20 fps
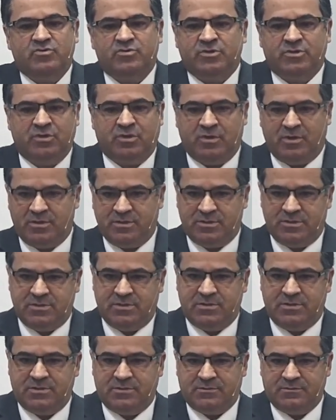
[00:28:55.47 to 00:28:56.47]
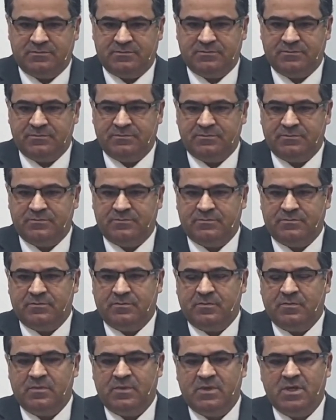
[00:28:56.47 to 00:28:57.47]
But the Lord does not want
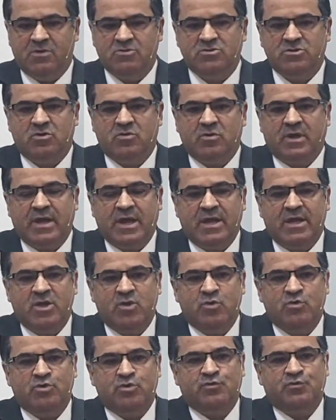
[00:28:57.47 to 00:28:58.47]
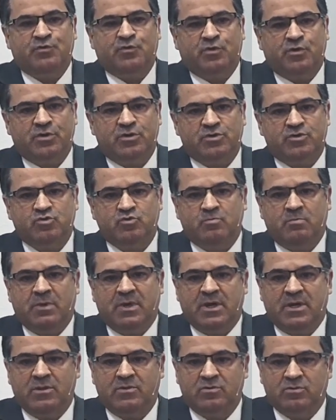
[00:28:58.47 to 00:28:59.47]
this from us.
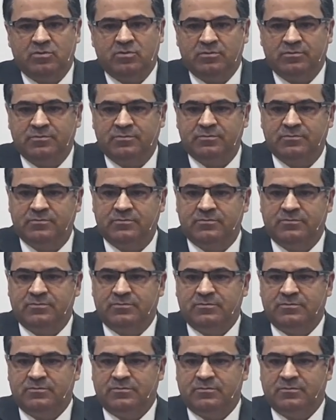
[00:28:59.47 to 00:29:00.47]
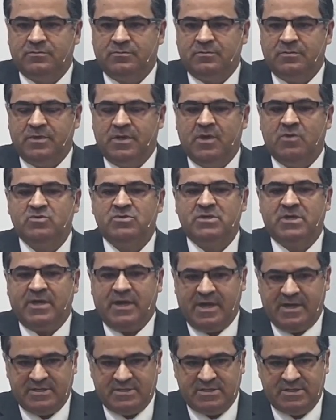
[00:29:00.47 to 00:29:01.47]
God does not want any human effort
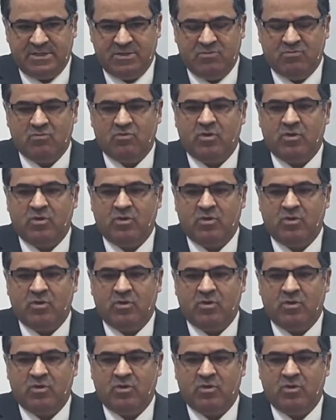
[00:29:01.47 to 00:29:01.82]
from us.